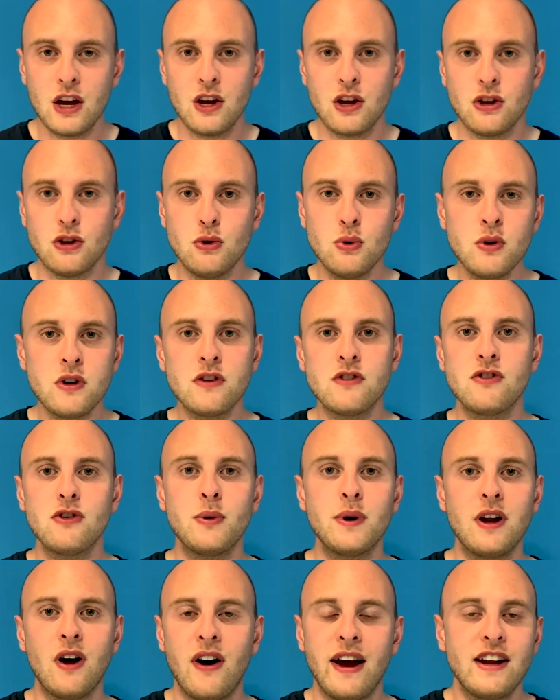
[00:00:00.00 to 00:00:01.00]
you could
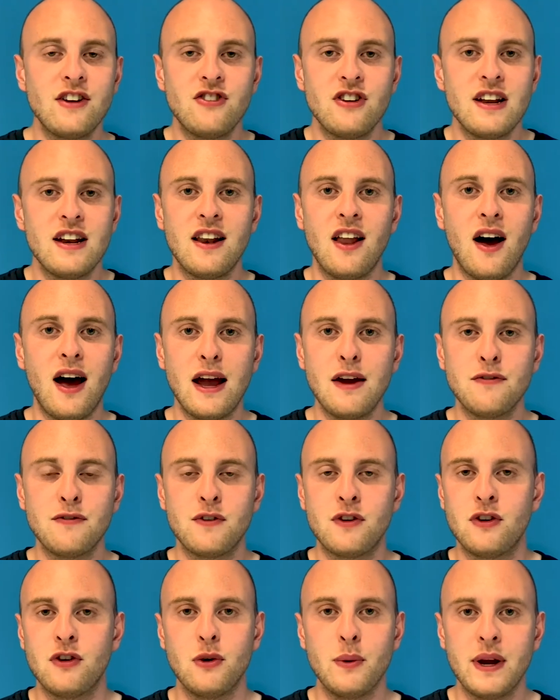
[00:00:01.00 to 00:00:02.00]
do an IG Live
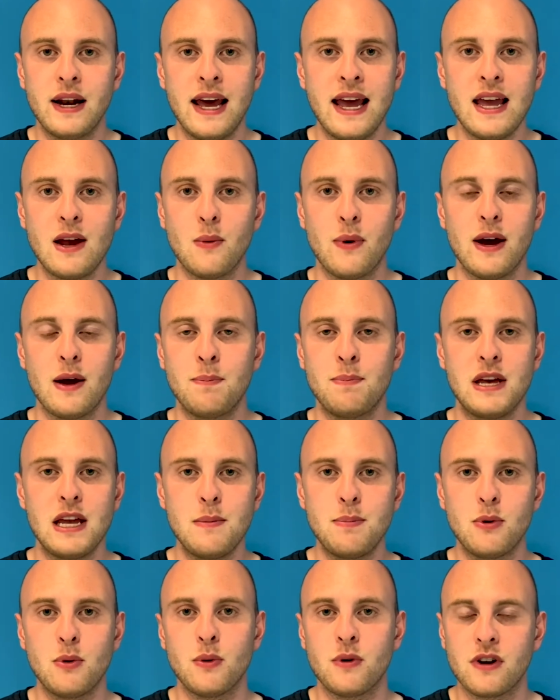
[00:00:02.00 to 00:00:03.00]
Q&A where
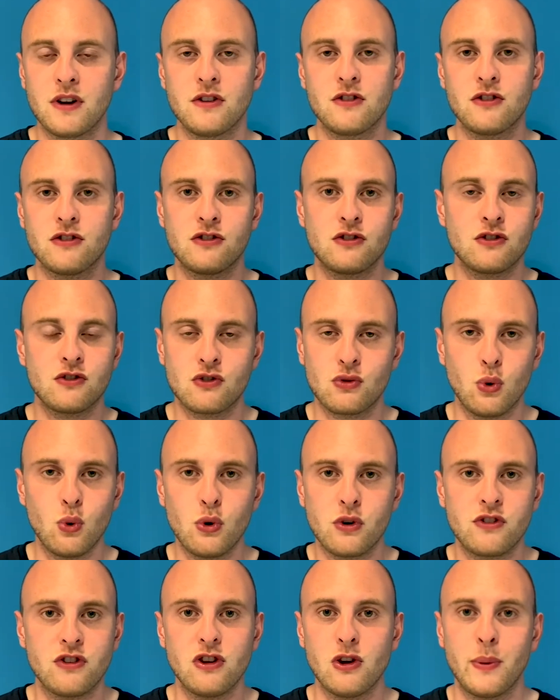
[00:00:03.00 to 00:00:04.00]
people can just
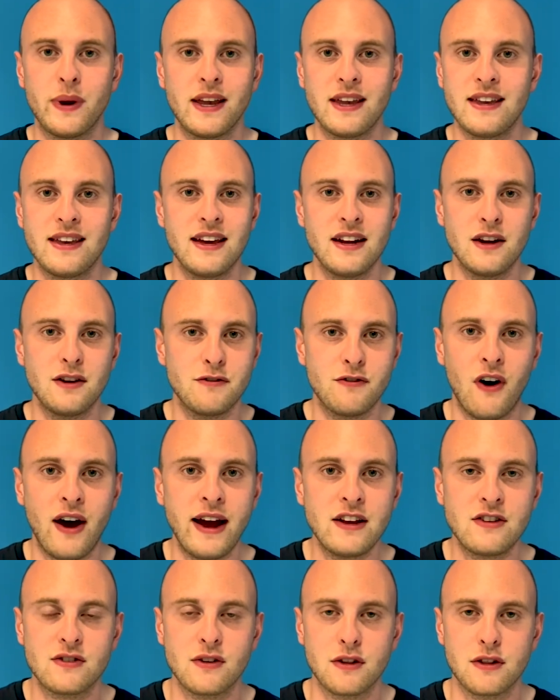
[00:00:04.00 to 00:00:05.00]
talk to you and get
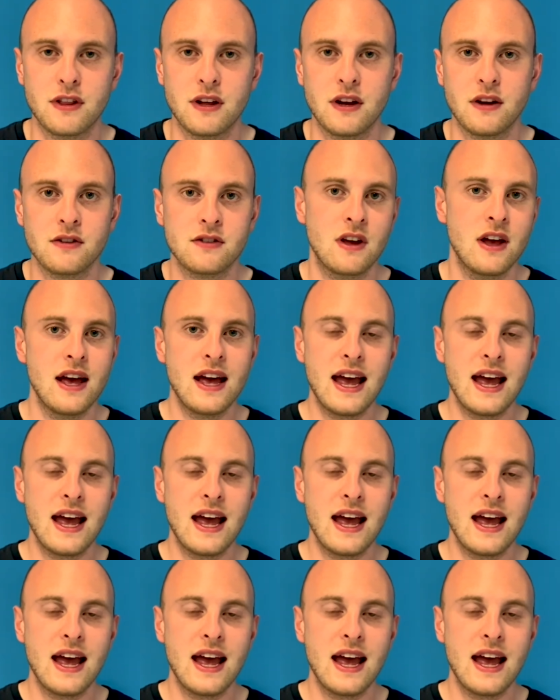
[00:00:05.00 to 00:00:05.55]
advice on things.